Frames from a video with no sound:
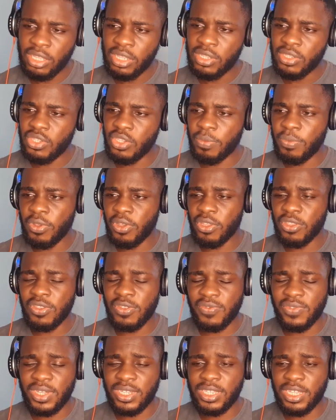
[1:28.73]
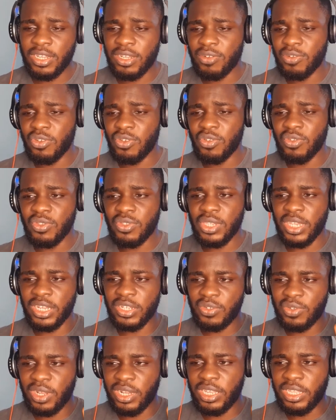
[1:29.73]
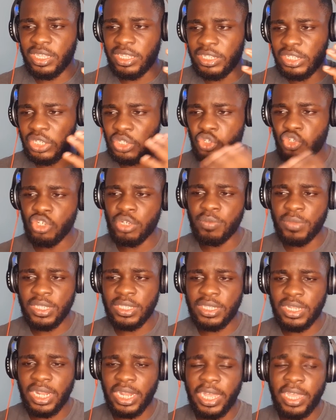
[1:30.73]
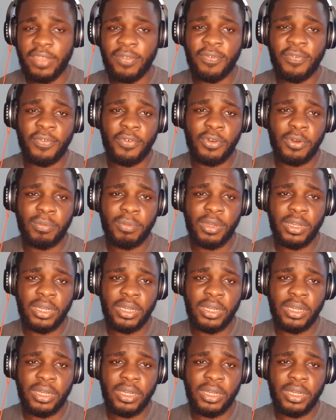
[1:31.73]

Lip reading: So because of that, I couldn't actually stream it live from